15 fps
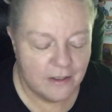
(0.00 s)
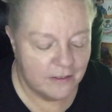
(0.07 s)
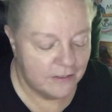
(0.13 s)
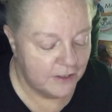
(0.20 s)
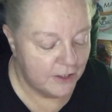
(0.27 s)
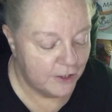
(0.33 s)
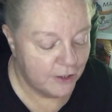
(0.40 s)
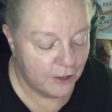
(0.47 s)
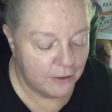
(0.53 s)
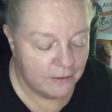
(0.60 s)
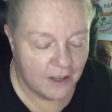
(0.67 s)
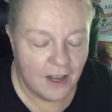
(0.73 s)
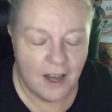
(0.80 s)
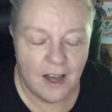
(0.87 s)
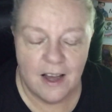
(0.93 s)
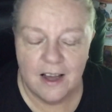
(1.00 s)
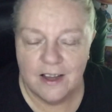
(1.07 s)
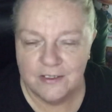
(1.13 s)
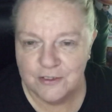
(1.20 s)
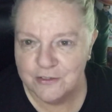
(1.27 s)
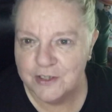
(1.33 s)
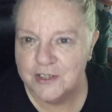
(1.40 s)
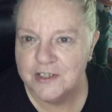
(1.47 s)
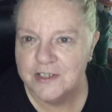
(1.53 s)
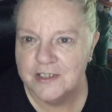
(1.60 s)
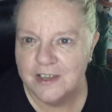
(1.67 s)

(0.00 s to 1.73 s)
you know, hundreds